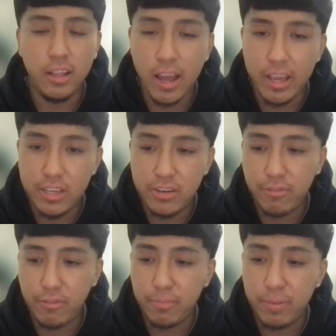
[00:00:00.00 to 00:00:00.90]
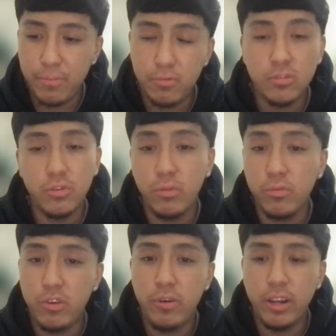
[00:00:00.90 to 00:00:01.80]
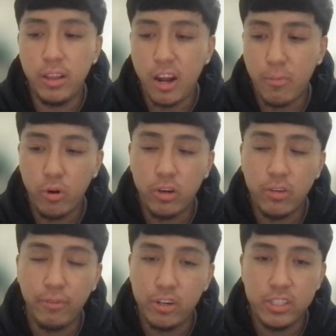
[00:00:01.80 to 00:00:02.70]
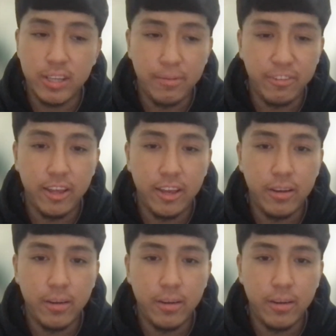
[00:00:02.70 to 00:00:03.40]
a lot easier for people. So you get a lot of more conversions, I feel like.